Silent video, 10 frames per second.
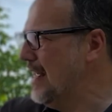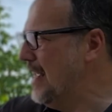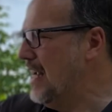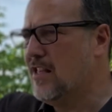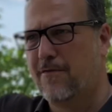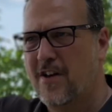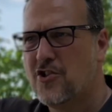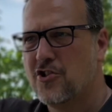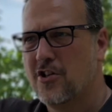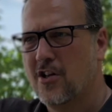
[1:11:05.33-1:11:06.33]
Eat the
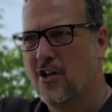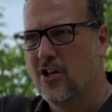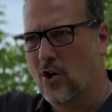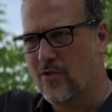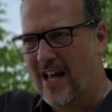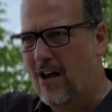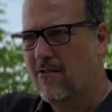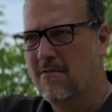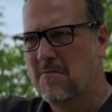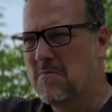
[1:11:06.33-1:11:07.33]
fish, go
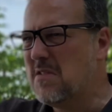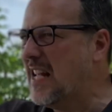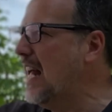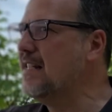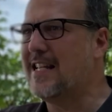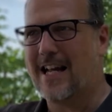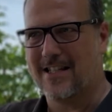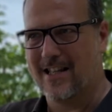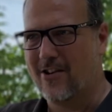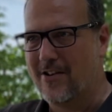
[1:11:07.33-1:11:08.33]
down, 10
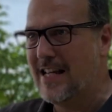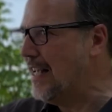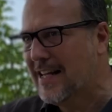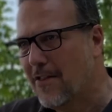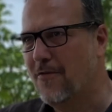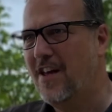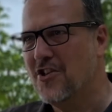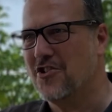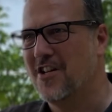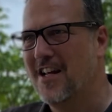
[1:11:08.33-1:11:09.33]
seconds later, he's got another
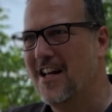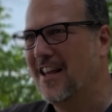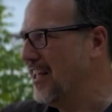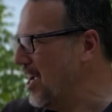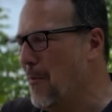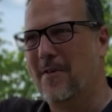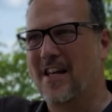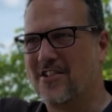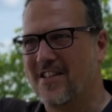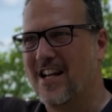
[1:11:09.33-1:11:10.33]
fish. Like up on the
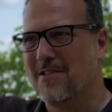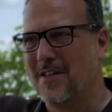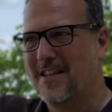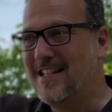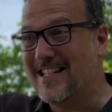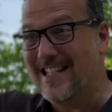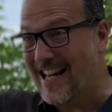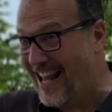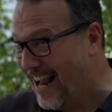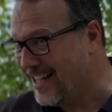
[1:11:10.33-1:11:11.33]
edge of the ice, I'm like, this is an
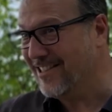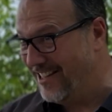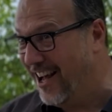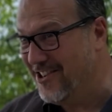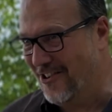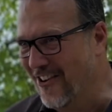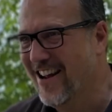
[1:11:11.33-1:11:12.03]
excellent hunter.